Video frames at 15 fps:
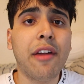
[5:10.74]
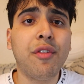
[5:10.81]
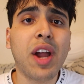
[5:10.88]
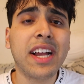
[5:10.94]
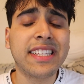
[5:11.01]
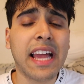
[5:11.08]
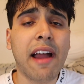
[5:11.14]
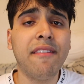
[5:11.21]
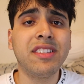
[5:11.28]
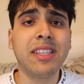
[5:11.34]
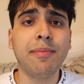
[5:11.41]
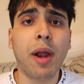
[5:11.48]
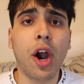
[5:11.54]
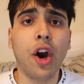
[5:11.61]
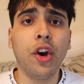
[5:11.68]
Now, if you guys haven't
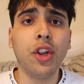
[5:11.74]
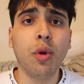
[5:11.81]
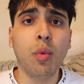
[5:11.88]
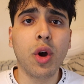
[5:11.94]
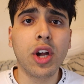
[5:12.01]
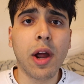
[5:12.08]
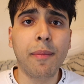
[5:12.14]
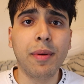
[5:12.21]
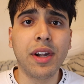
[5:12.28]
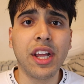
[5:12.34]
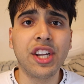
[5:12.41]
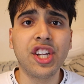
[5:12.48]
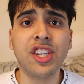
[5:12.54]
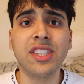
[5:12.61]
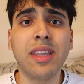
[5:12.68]
seen my early World Cup
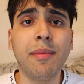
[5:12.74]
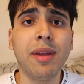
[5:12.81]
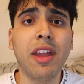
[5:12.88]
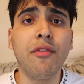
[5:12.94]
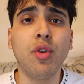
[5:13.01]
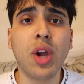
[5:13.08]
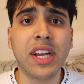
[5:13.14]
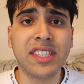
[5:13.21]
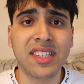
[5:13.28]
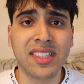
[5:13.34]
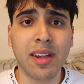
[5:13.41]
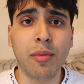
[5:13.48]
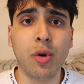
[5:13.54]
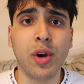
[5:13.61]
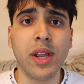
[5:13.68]
predictions, let me give you guys a
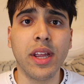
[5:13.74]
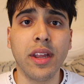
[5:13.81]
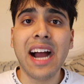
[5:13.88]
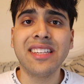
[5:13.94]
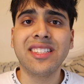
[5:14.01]
summary. I